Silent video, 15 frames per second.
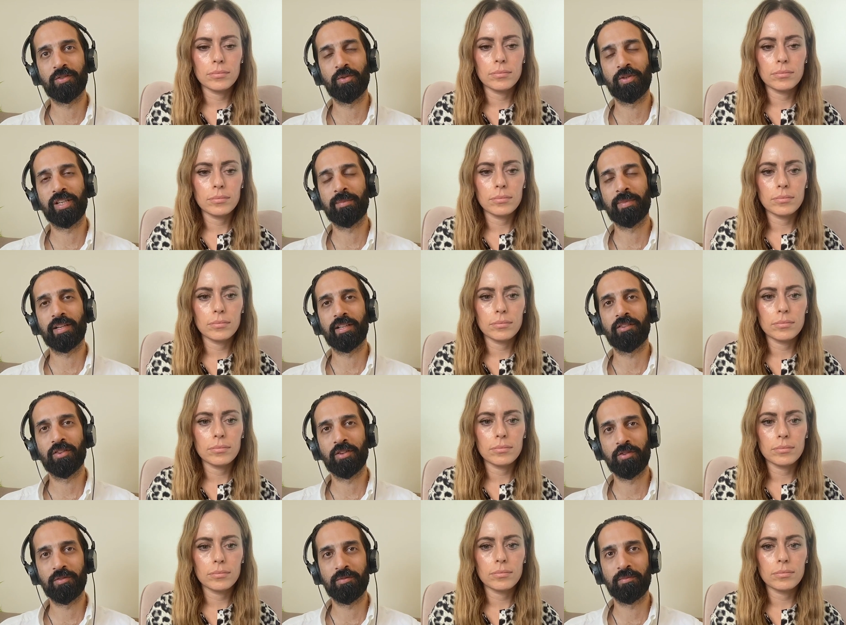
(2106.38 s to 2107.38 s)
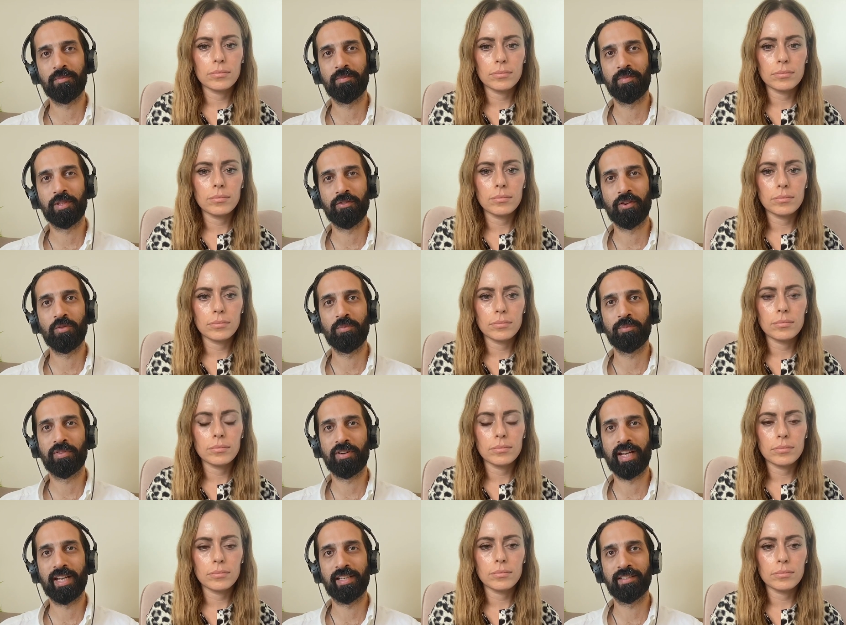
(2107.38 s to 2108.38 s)
Speaker 1: talking about your own your own
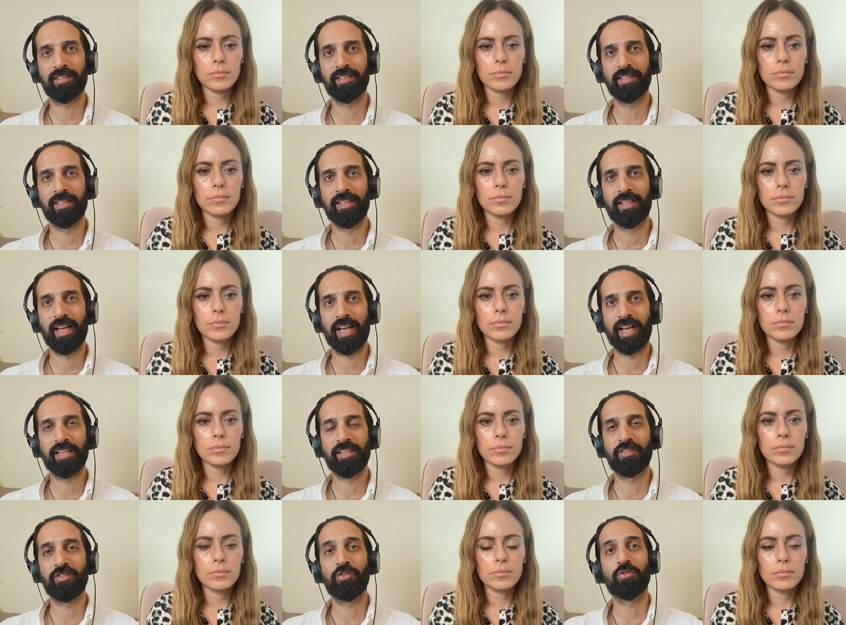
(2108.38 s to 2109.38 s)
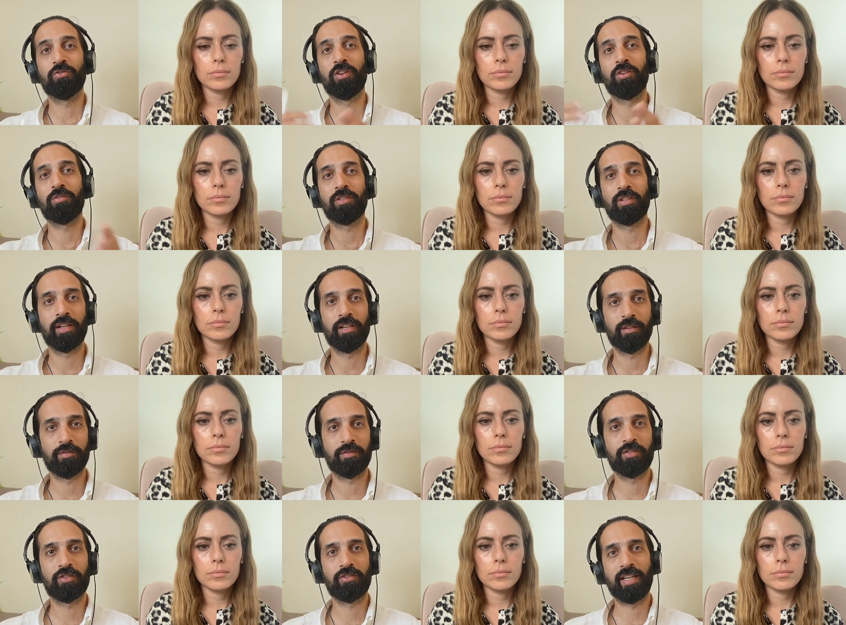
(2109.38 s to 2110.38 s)
brand and your own kind
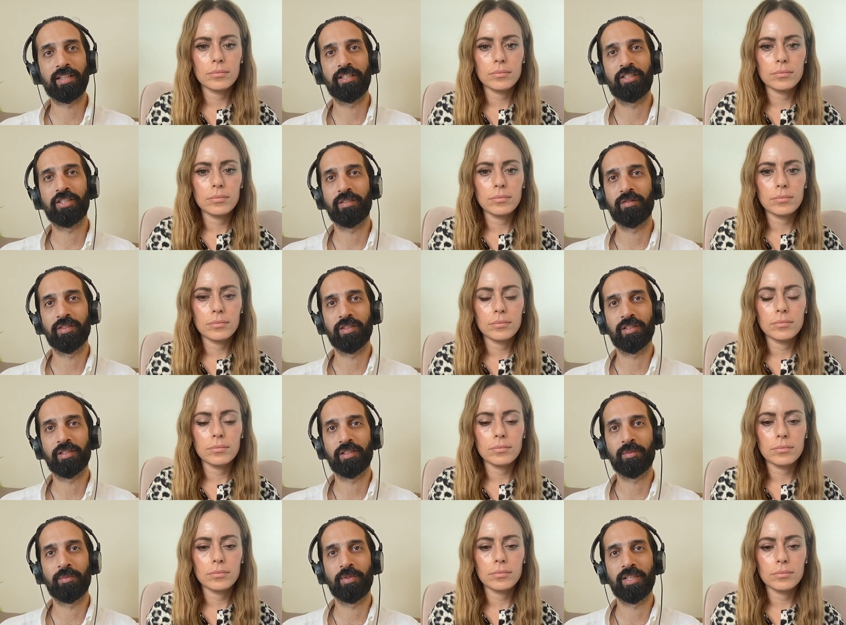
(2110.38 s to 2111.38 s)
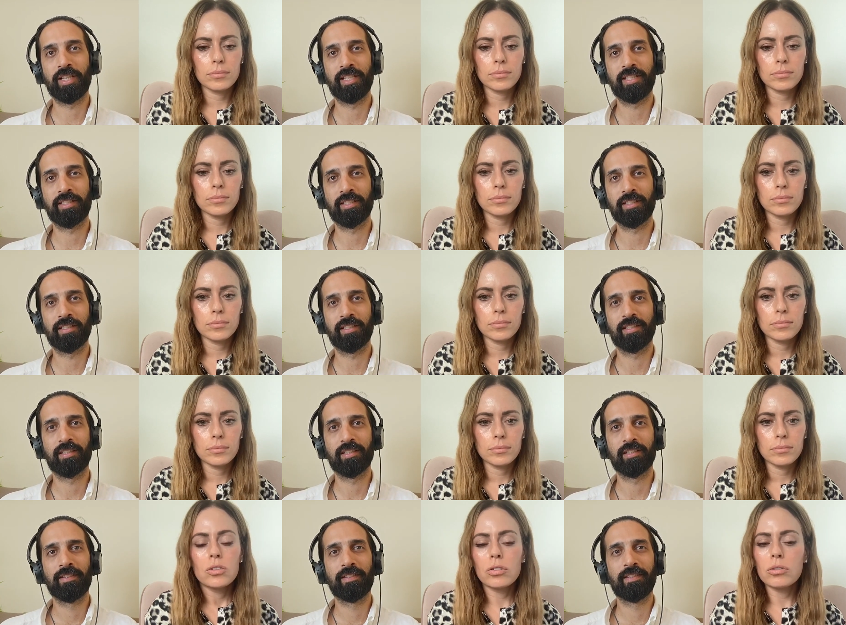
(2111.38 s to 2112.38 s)
of strategy for communicating?
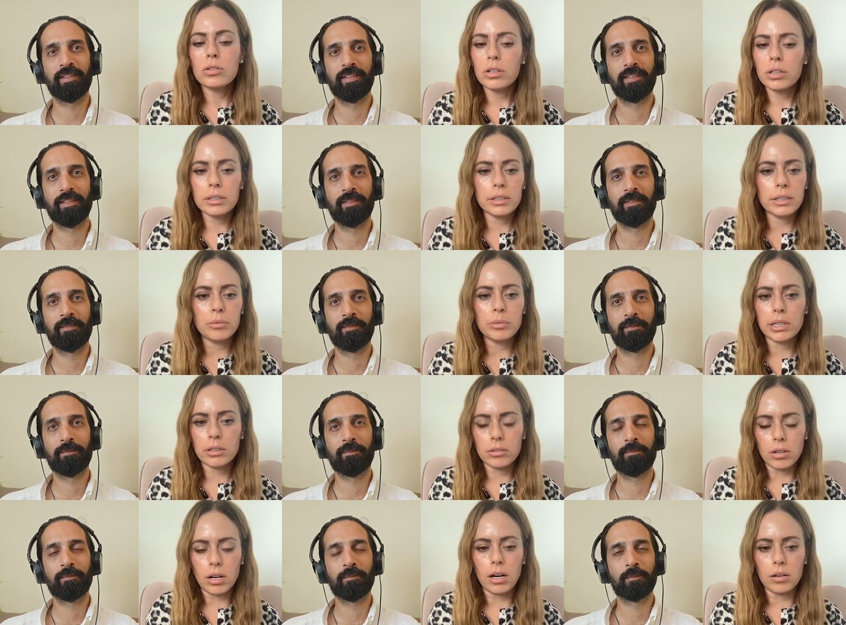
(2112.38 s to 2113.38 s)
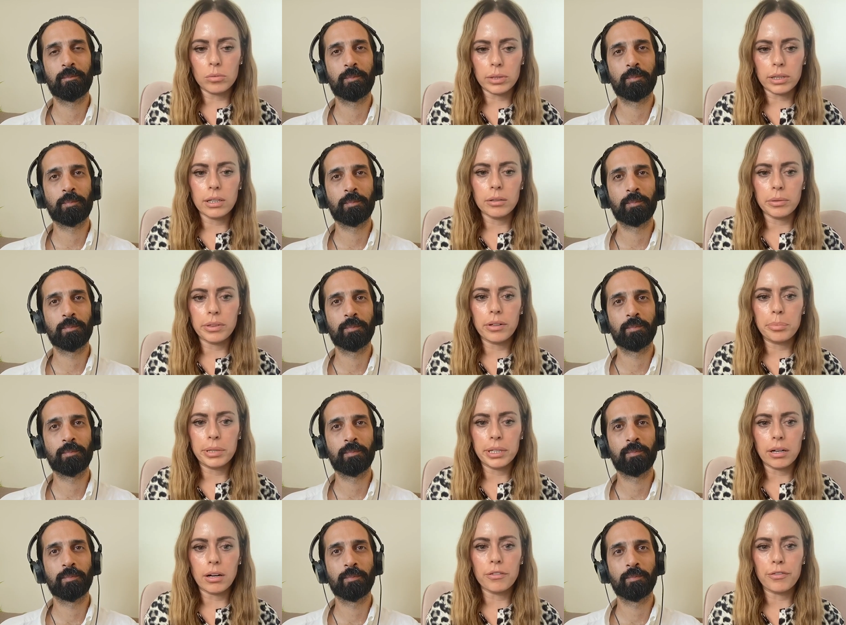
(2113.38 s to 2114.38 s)
Speaker 2: So currently we are not working with a
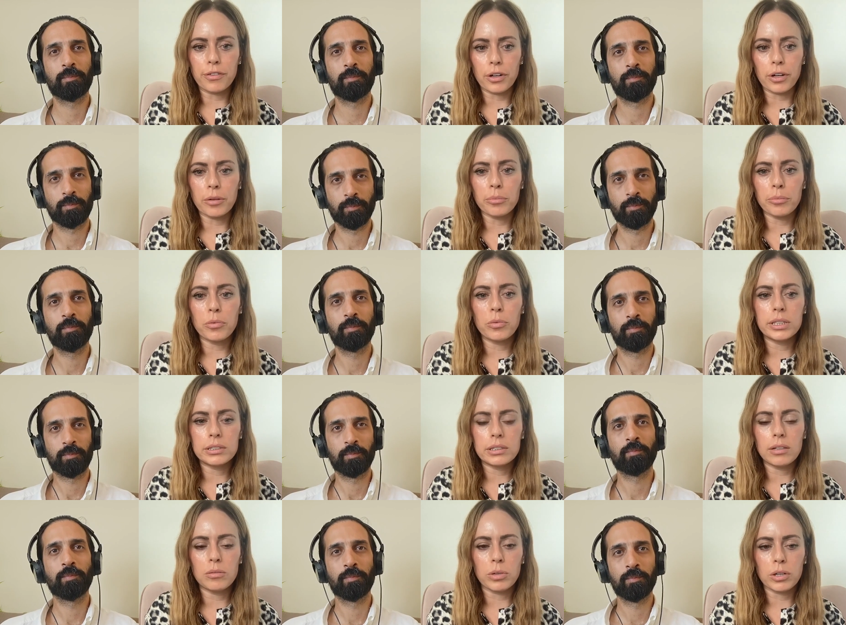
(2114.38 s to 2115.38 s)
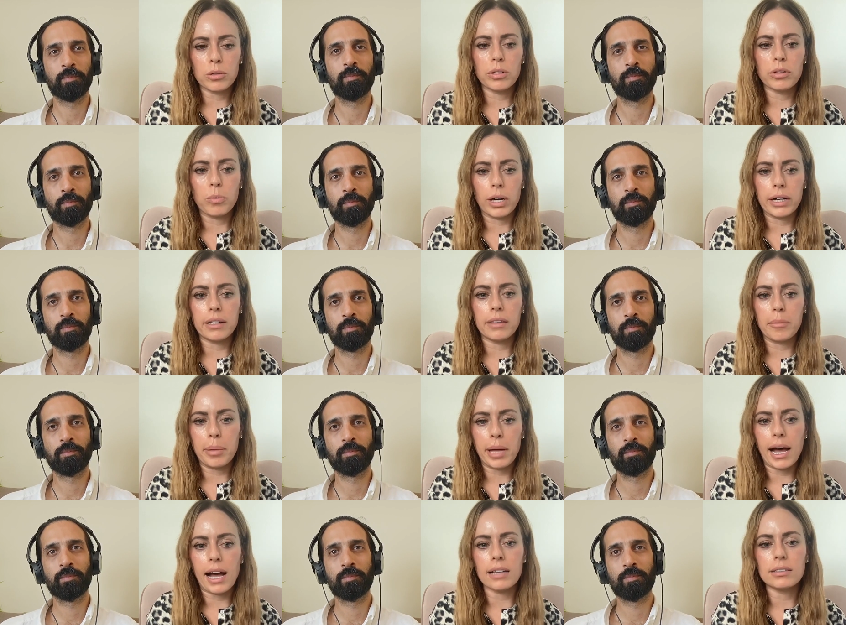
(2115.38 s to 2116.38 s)
PR firm. We did work with one in
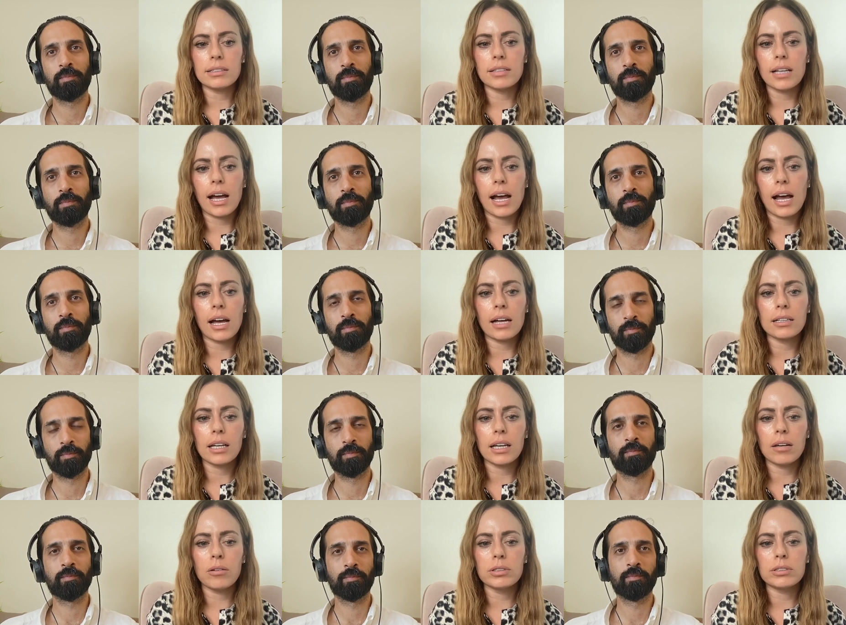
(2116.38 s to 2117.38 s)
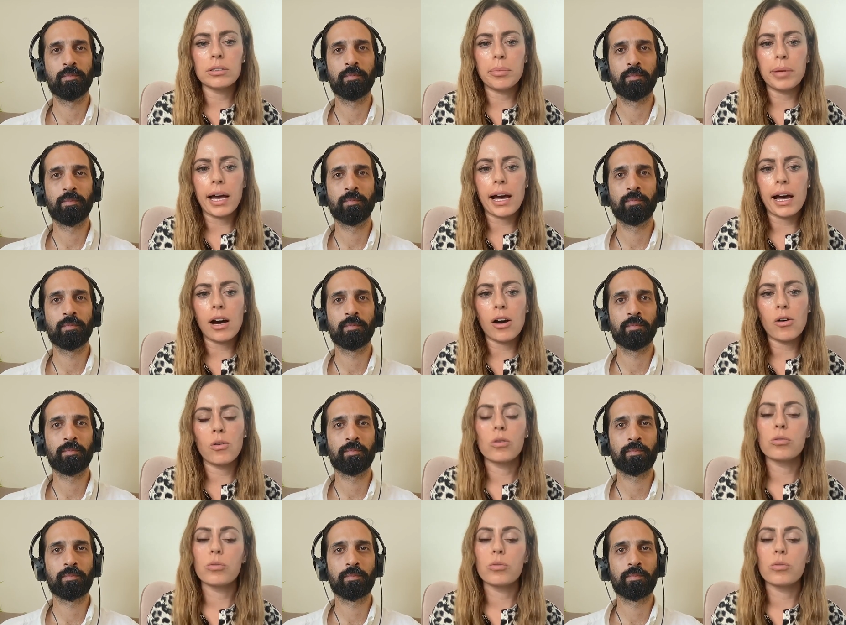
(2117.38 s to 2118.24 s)
the past and mm-hmm. it was about